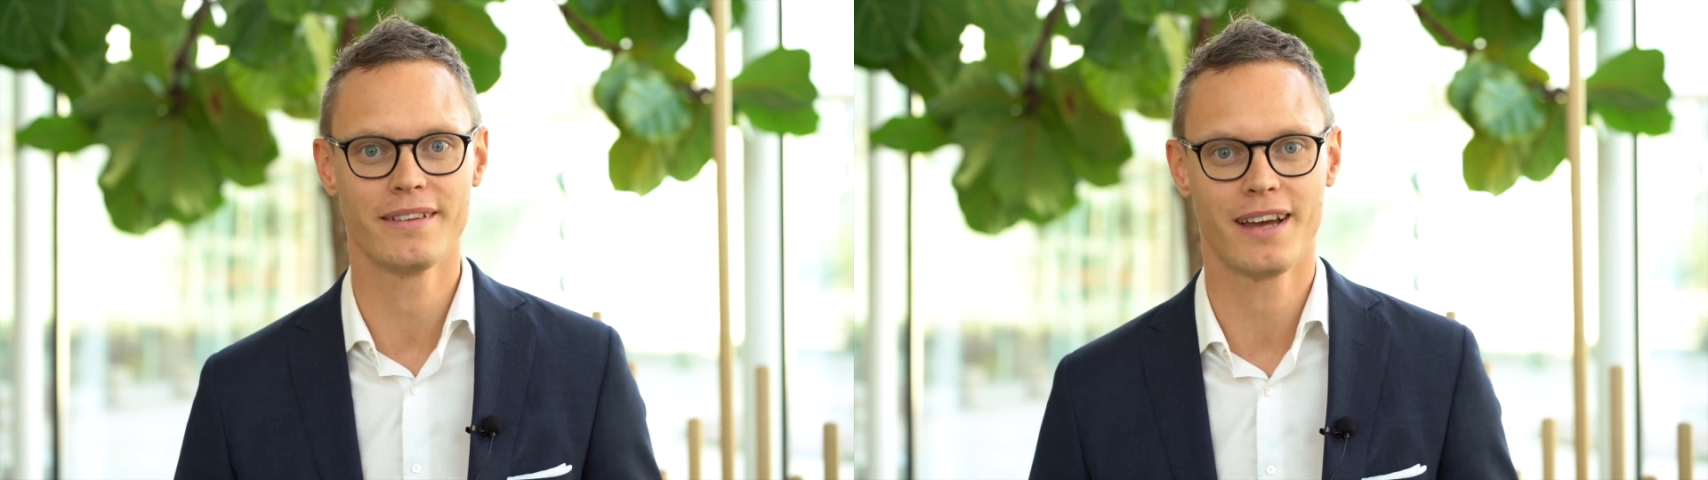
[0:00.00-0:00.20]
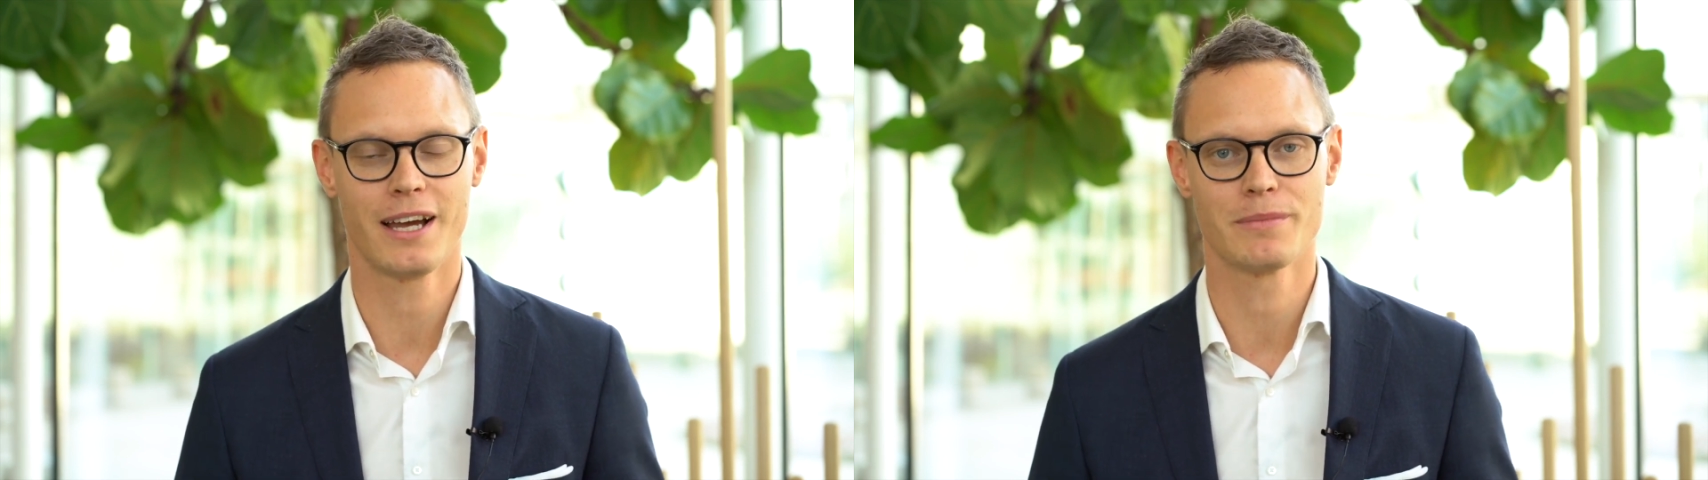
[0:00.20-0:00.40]

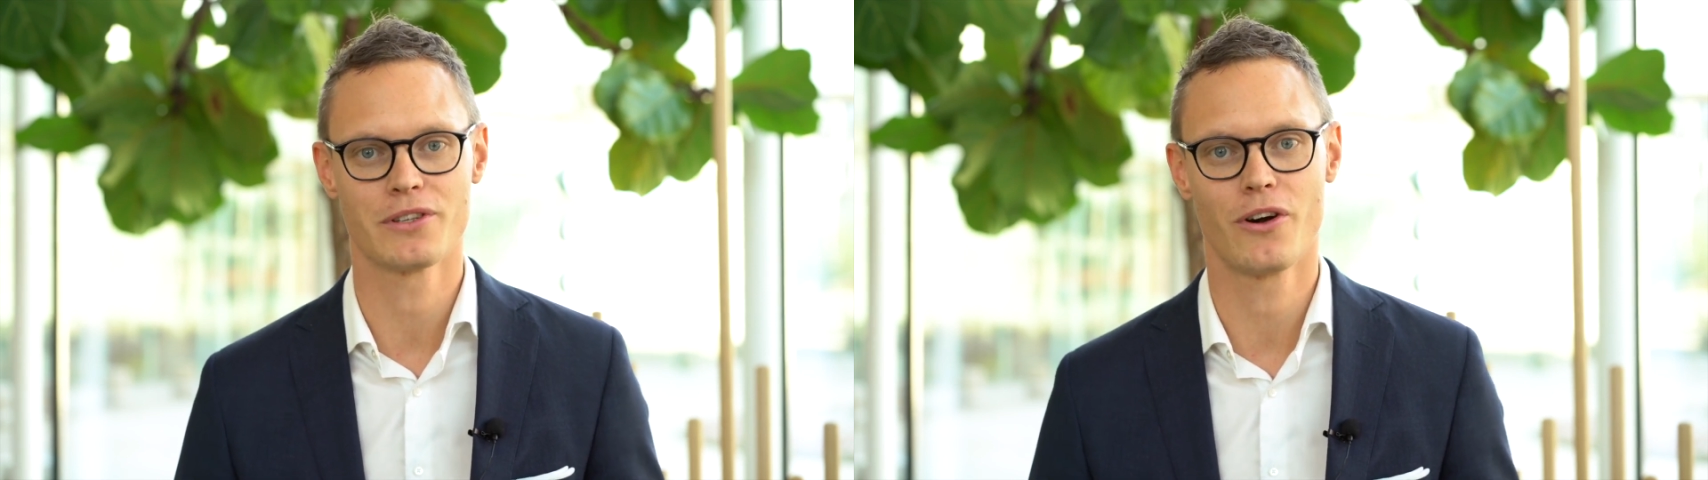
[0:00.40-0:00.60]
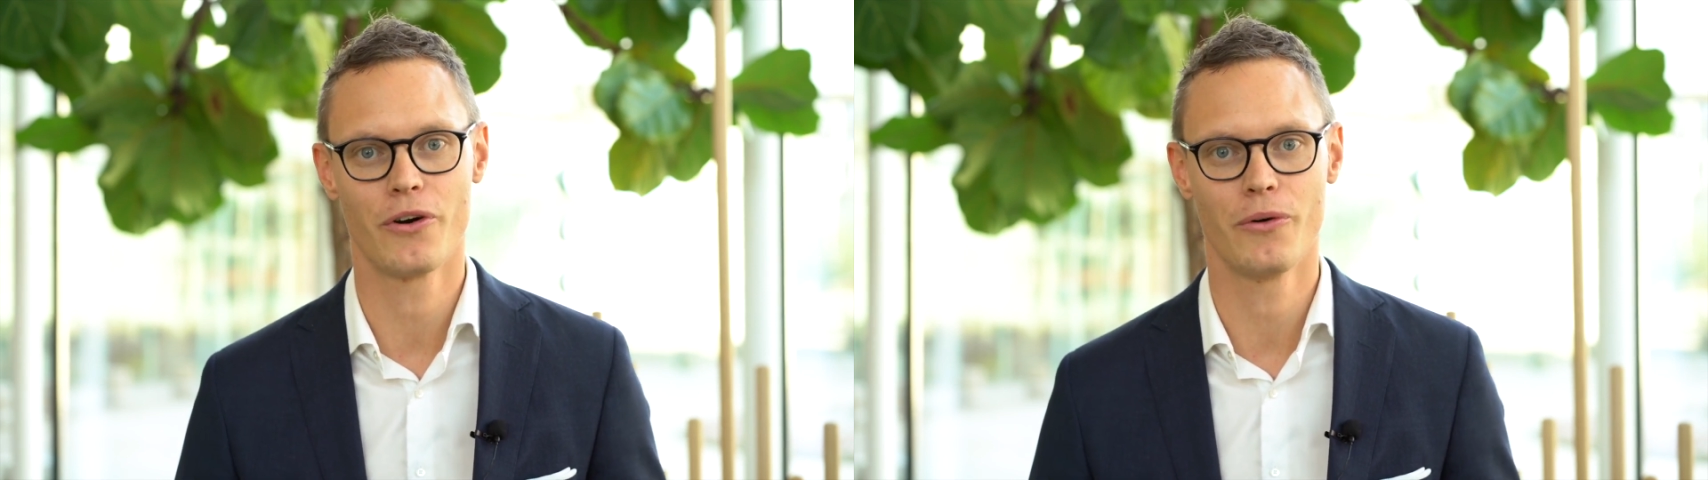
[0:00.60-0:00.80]

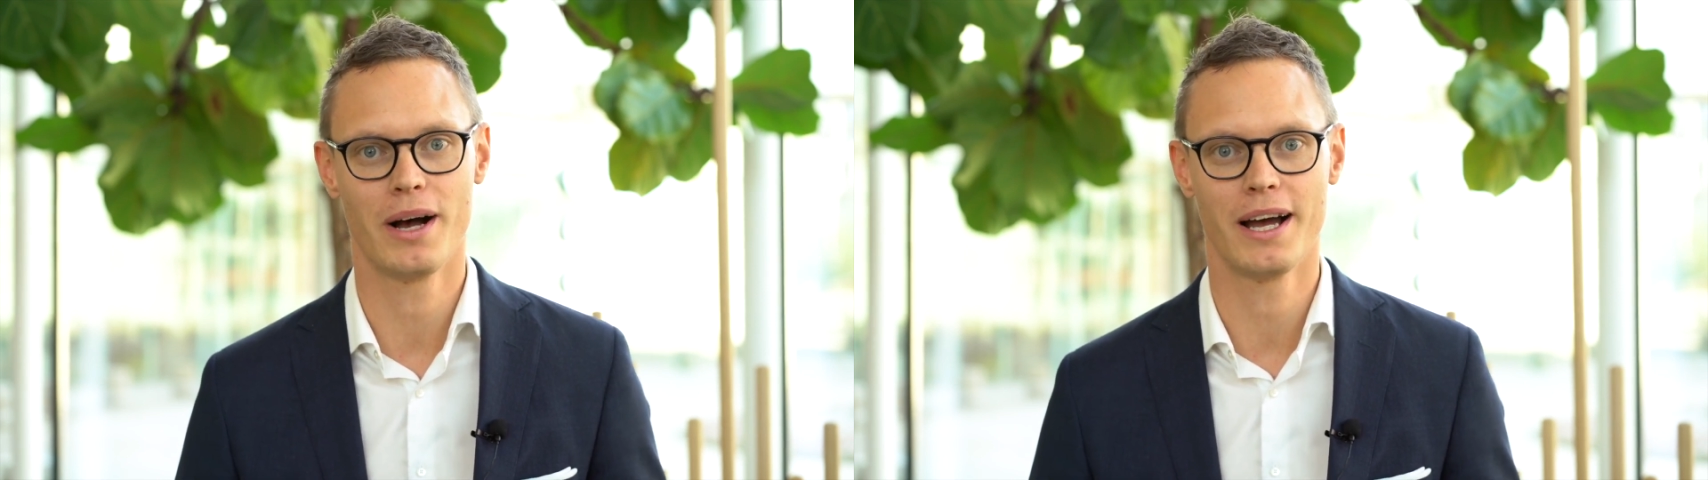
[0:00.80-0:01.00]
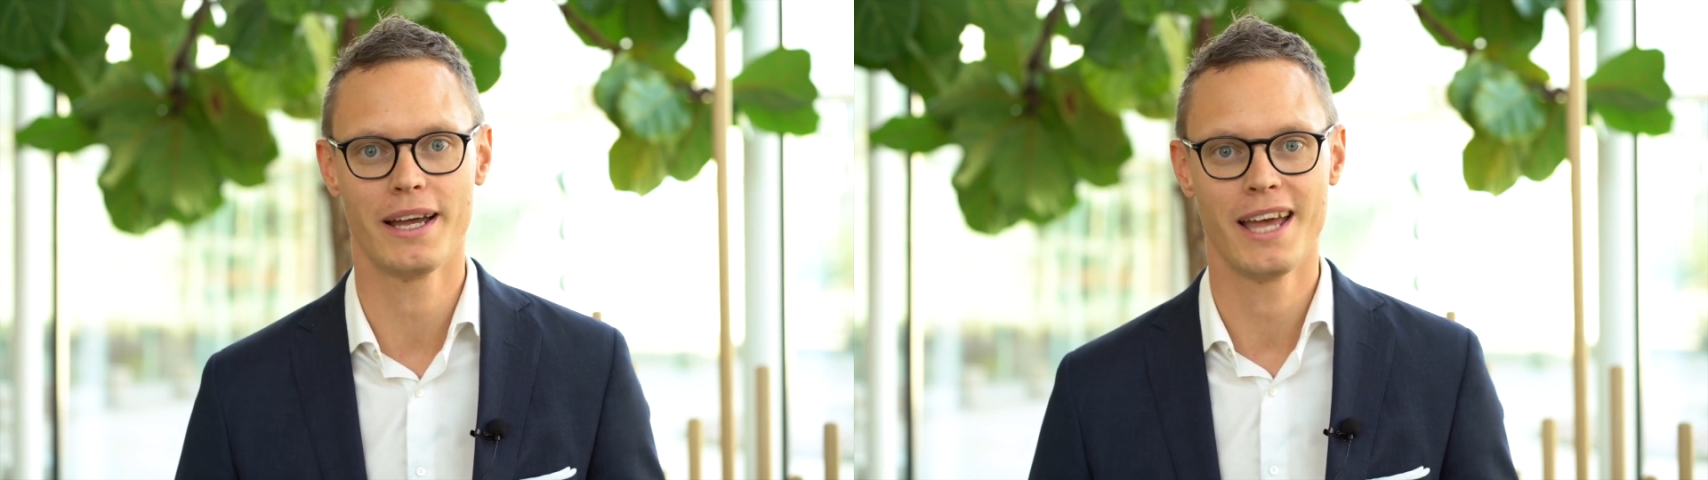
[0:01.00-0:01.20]
times
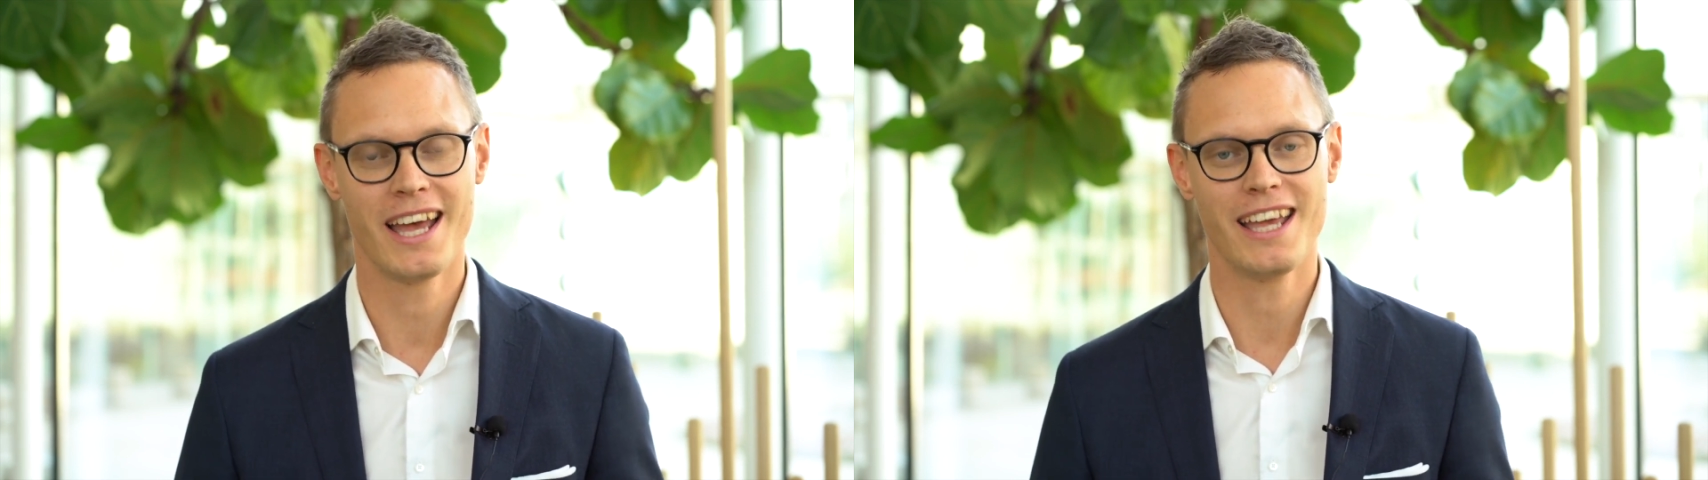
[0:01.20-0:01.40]
ROI